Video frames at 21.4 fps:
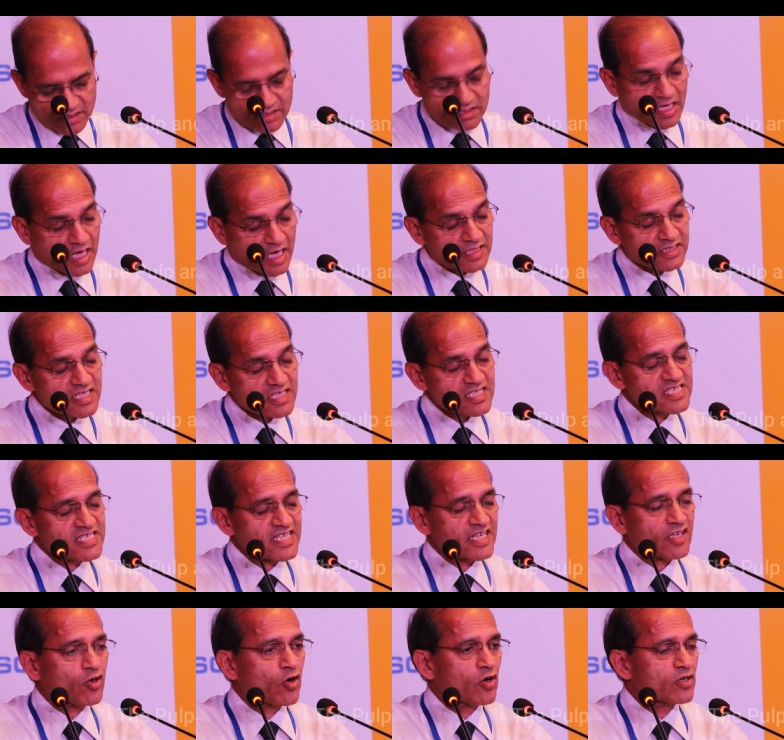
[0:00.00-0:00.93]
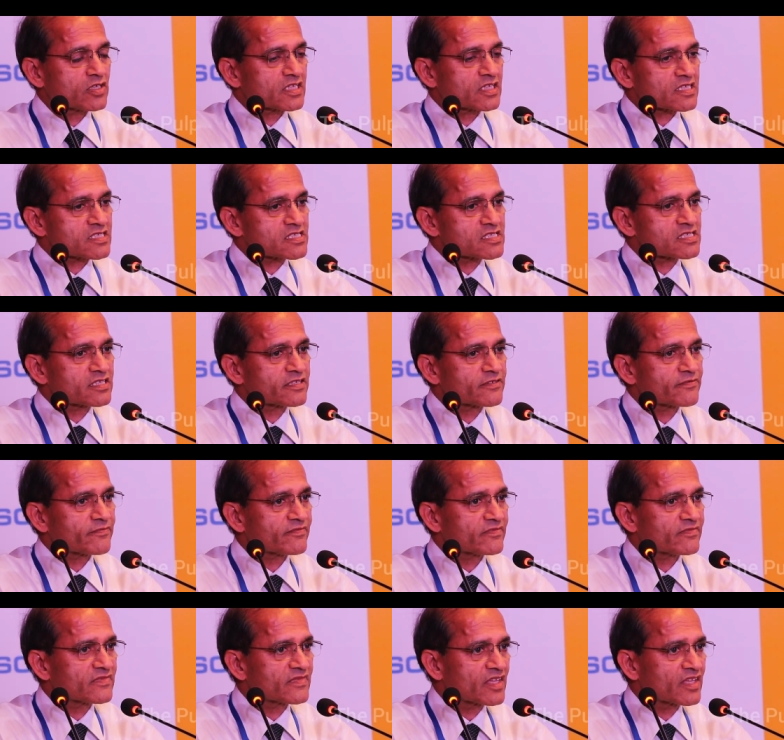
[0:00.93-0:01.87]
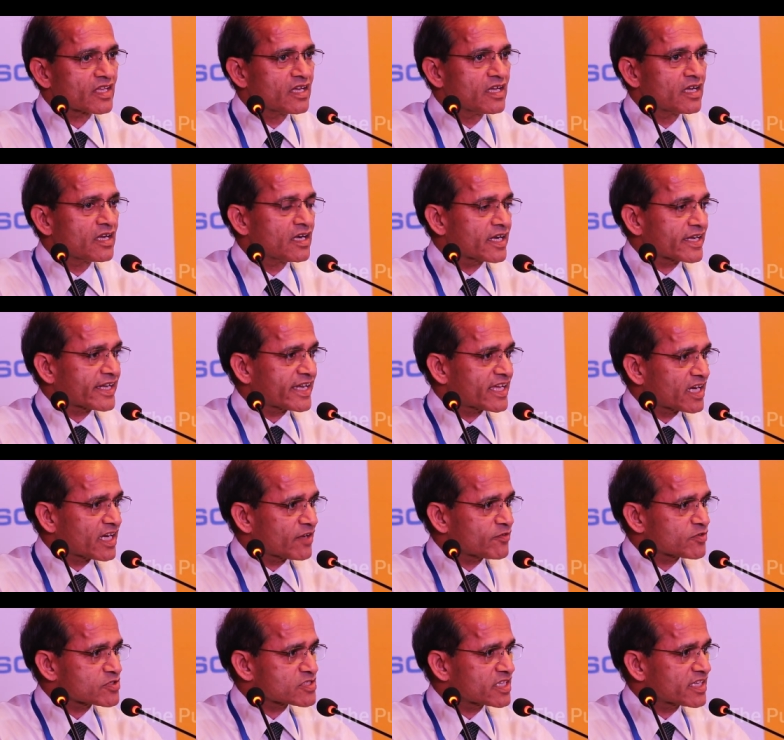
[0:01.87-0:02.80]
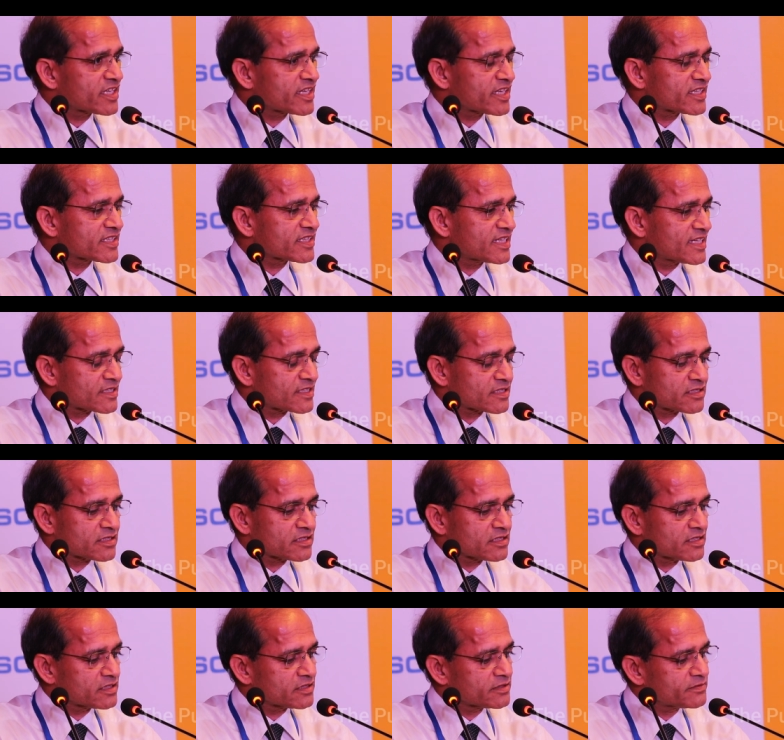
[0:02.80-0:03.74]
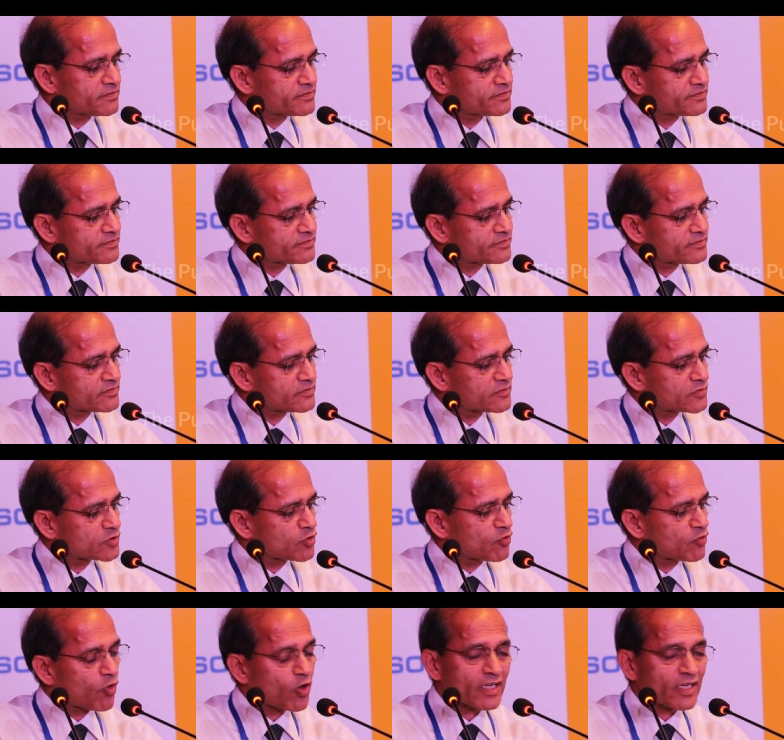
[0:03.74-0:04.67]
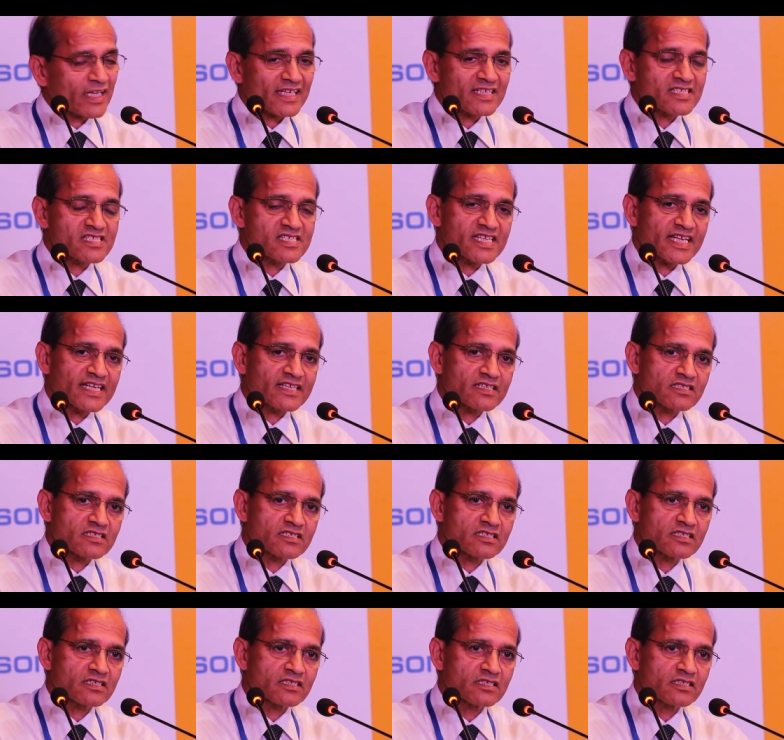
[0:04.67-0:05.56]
the other stakeholders, again I was thinking that um, to what extent